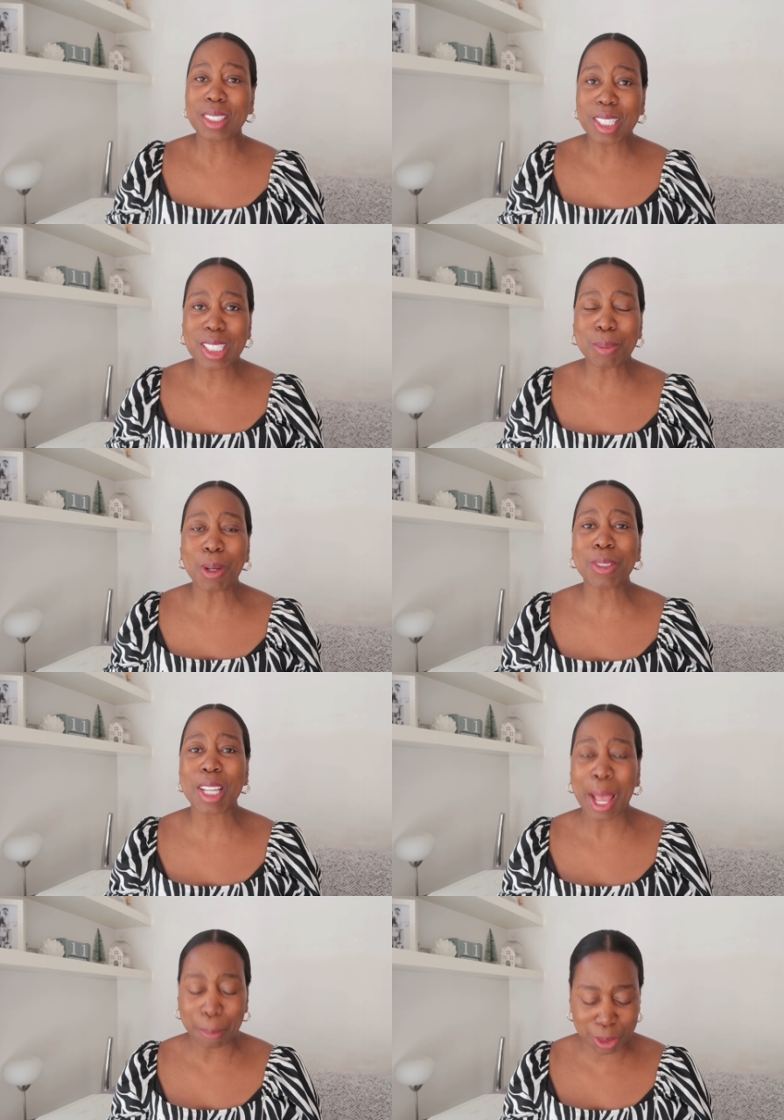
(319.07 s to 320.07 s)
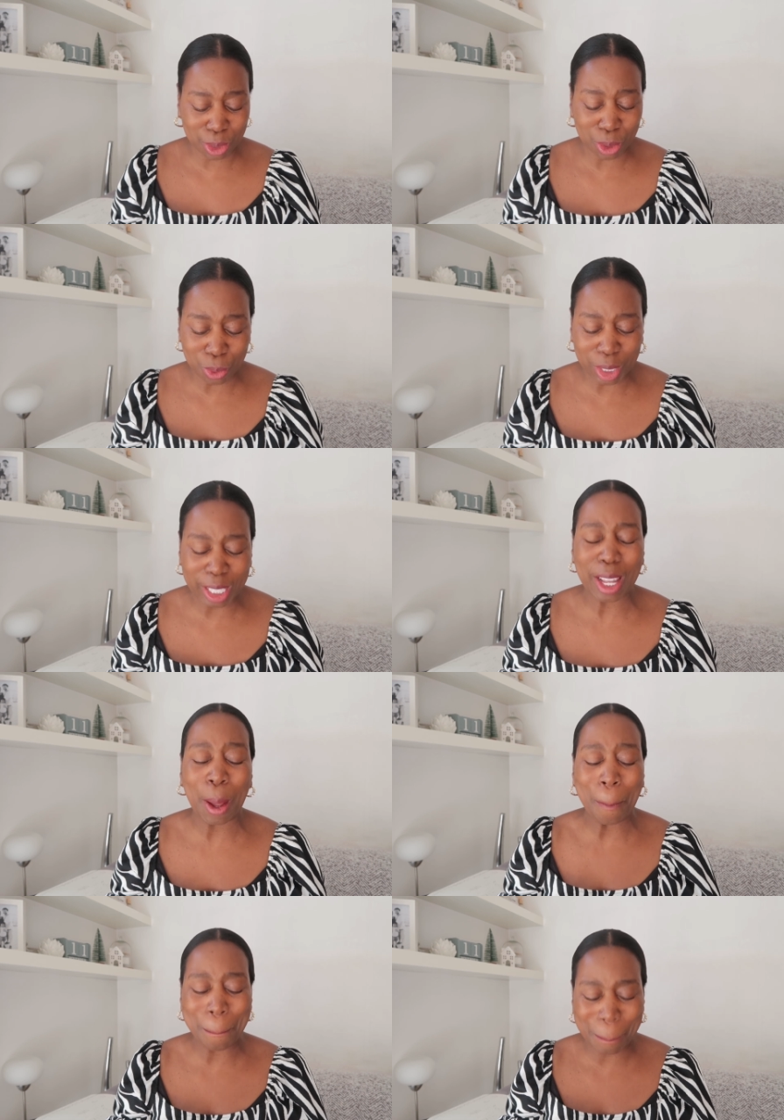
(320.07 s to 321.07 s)
this smells absolutely
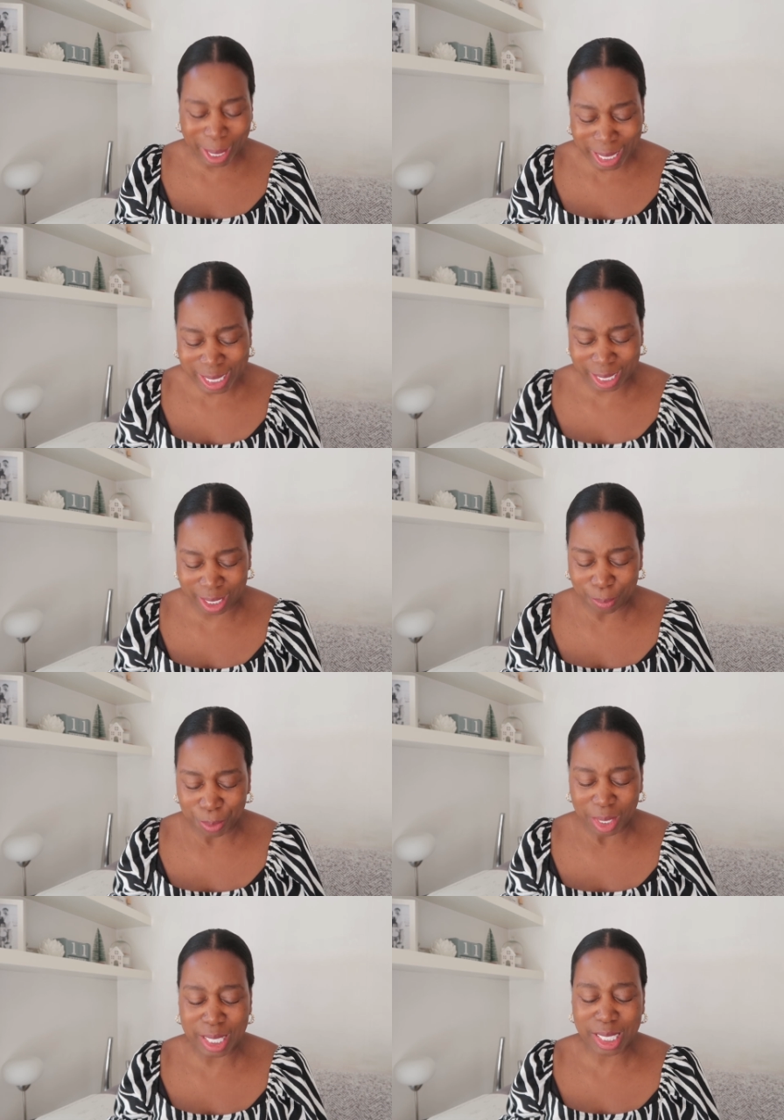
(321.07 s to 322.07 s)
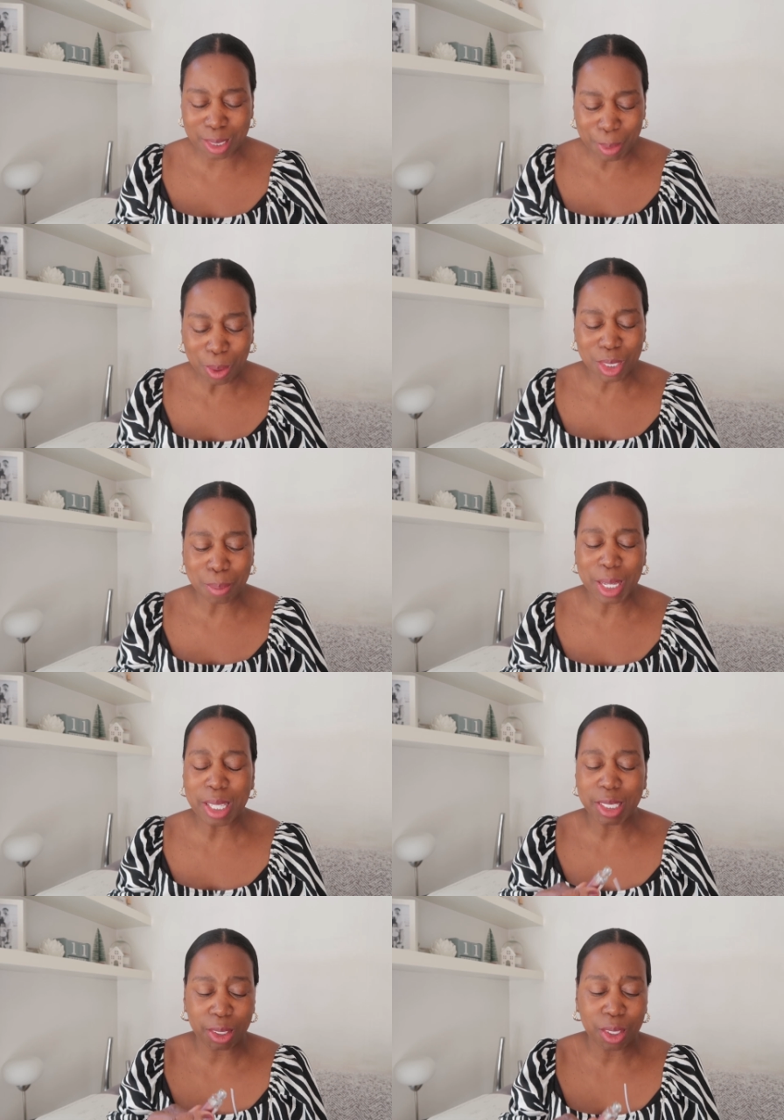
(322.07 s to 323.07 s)
amazing. It smells
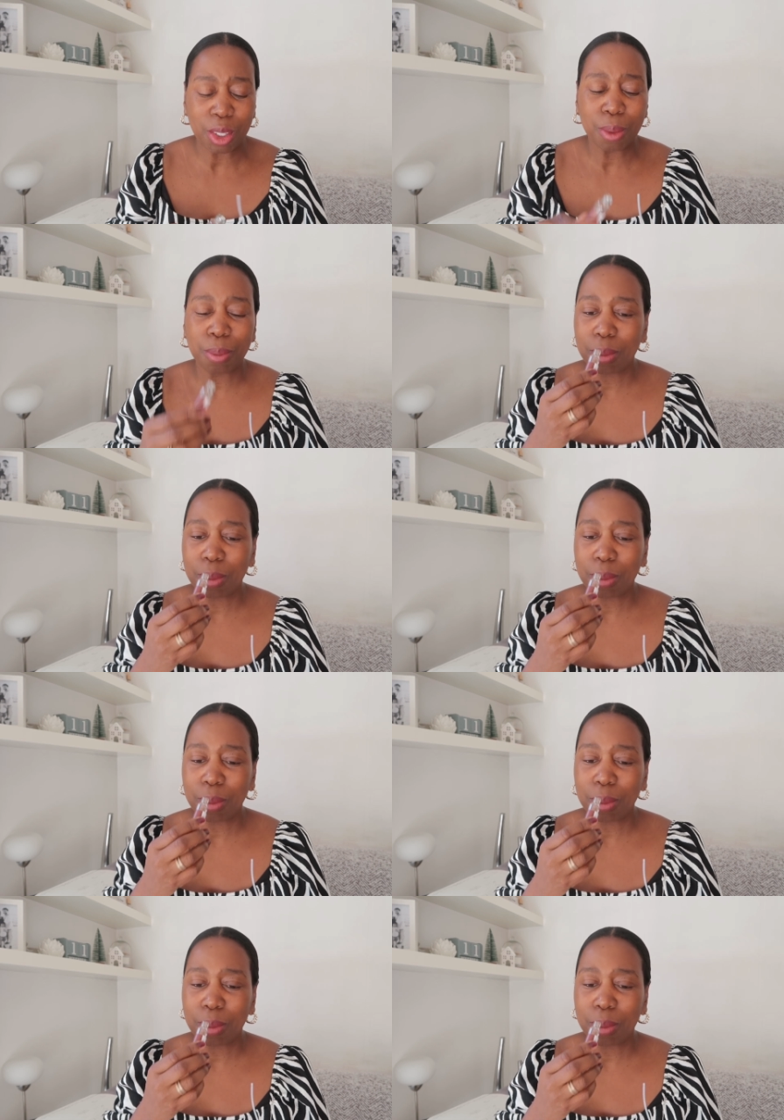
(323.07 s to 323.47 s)
amazing.